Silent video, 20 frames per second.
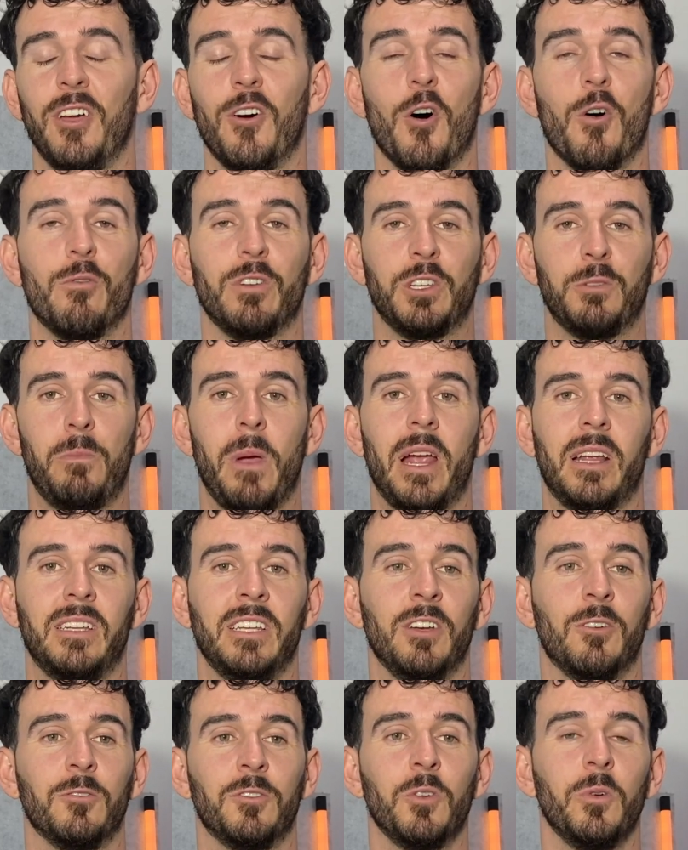or
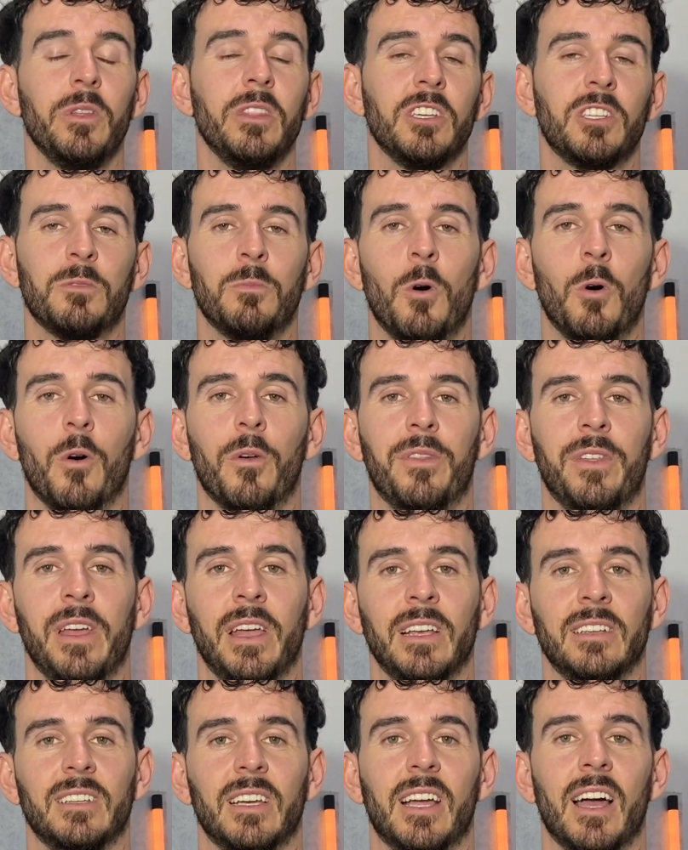respecting or doing these small things that